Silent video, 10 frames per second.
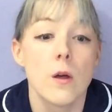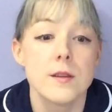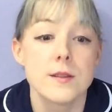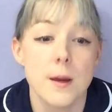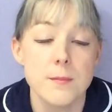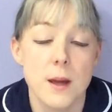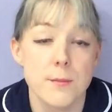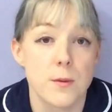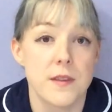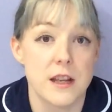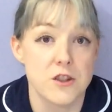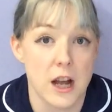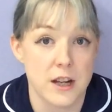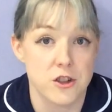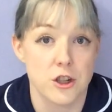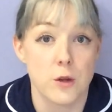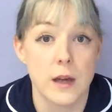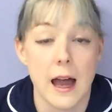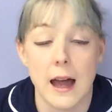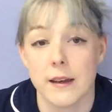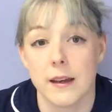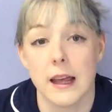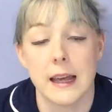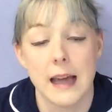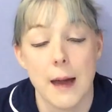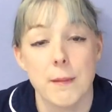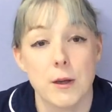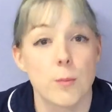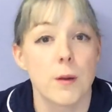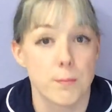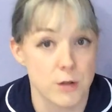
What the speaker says: Sometimes with the injection it can make your blood